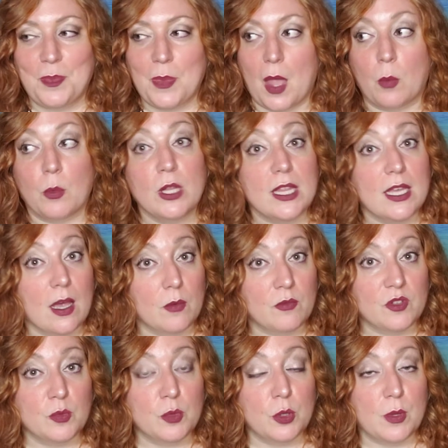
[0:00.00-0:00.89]
I'm really
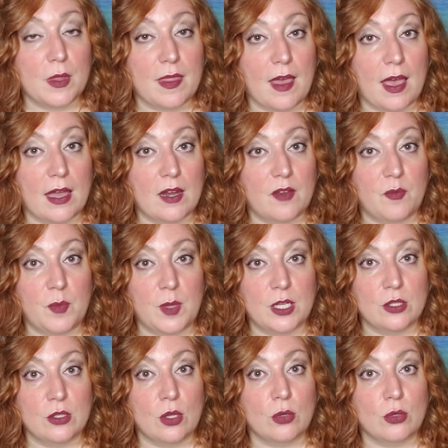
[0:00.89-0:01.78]
comfortable with that. I've been
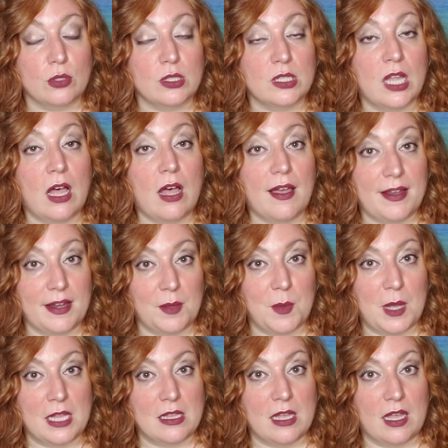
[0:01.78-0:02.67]
alone a lot in
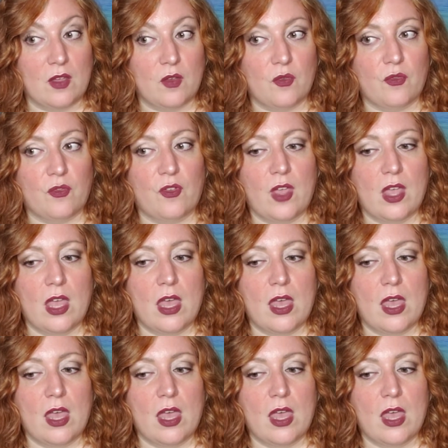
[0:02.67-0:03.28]
my life.